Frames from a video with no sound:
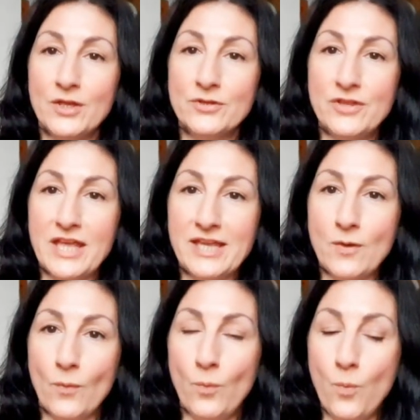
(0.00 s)
the
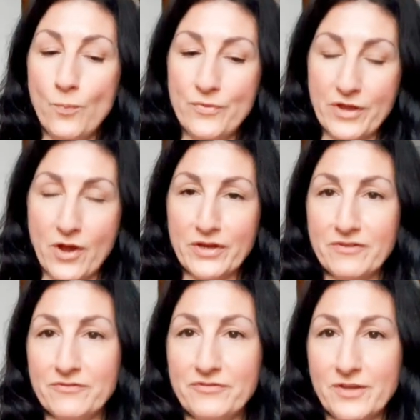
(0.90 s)
the kind
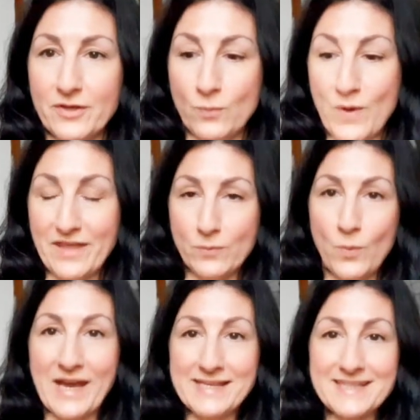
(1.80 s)
of where the
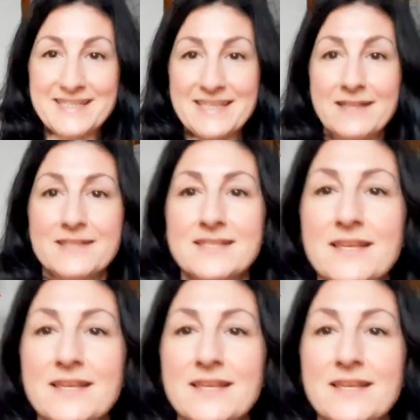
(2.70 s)
waist sits